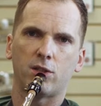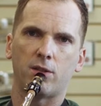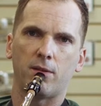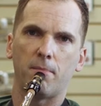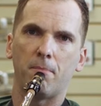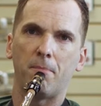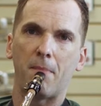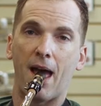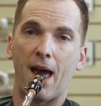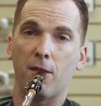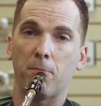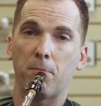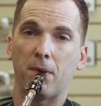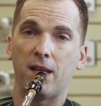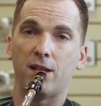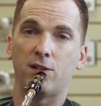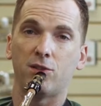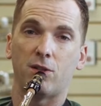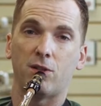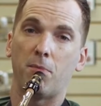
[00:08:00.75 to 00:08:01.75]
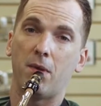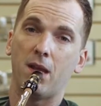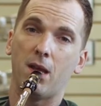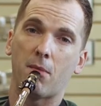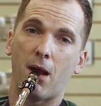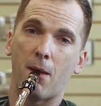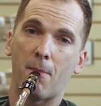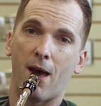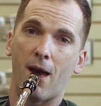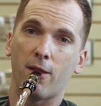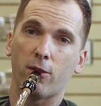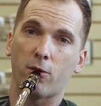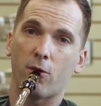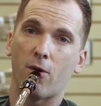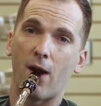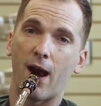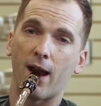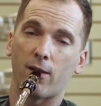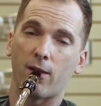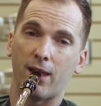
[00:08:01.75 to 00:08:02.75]
mouthpiece to be in my mouth
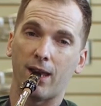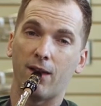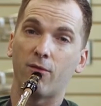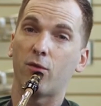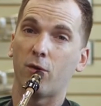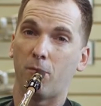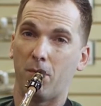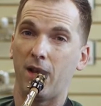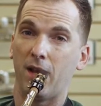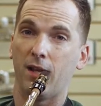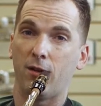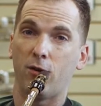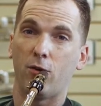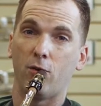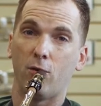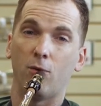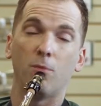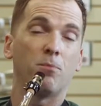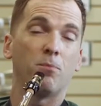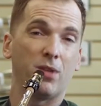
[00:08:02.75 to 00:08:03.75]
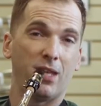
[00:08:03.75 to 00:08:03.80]
correctly and for me to